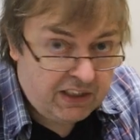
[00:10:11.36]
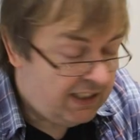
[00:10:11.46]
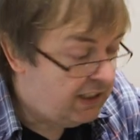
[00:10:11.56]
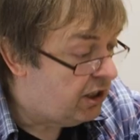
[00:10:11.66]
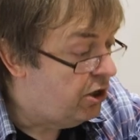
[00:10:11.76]

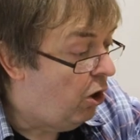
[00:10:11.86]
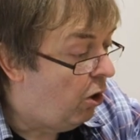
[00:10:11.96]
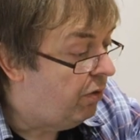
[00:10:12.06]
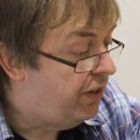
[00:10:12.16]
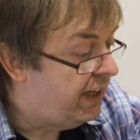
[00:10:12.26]
this is
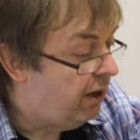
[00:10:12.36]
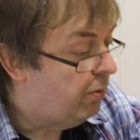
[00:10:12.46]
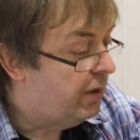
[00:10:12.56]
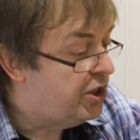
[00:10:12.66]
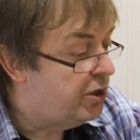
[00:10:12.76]
not the
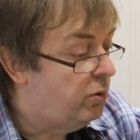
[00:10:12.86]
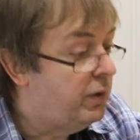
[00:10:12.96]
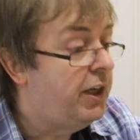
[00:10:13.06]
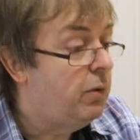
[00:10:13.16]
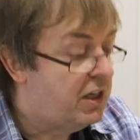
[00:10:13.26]

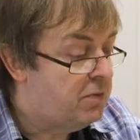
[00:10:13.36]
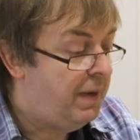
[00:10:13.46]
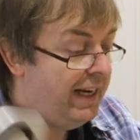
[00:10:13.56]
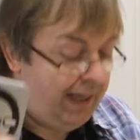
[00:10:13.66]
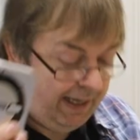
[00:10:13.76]
original
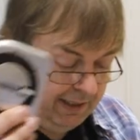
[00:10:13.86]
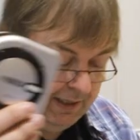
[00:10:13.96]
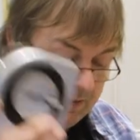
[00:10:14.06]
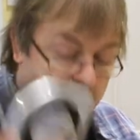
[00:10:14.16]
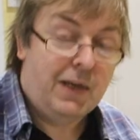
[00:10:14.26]
USB lead
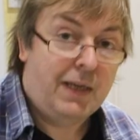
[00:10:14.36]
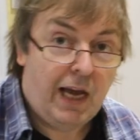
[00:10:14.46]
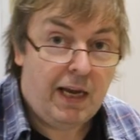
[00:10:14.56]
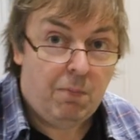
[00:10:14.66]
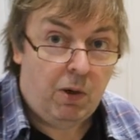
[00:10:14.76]
that
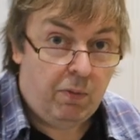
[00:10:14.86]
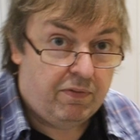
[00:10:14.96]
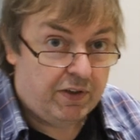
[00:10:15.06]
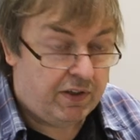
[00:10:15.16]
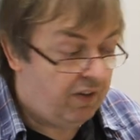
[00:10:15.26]
came
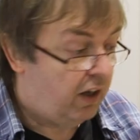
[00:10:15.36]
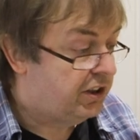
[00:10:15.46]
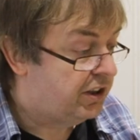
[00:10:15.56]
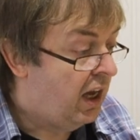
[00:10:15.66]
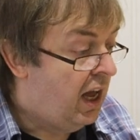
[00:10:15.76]
with the
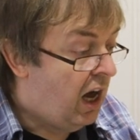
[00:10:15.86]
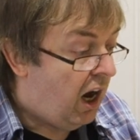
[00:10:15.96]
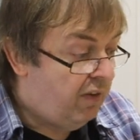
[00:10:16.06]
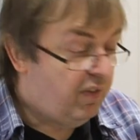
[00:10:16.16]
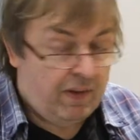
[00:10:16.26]
device.
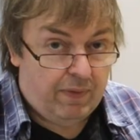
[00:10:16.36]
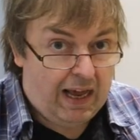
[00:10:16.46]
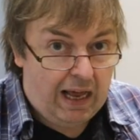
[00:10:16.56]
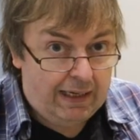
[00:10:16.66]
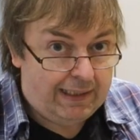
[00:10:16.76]
I found
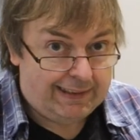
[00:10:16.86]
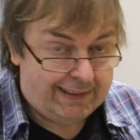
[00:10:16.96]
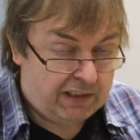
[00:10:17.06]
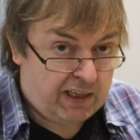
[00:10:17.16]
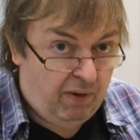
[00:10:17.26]
that a little
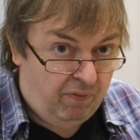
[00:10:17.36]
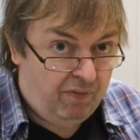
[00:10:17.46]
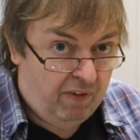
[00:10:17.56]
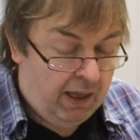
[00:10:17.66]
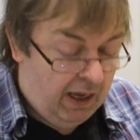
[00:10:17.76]

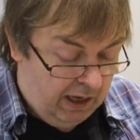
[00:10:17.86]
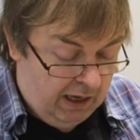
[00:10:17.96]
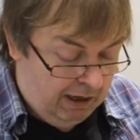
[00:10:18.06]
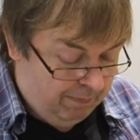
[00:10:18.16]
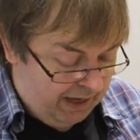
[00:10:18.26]
stiff,
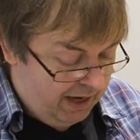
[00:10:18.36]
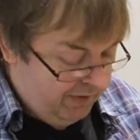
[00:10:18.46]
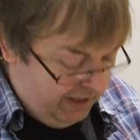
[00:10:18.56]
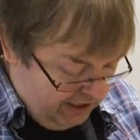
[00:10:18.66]
and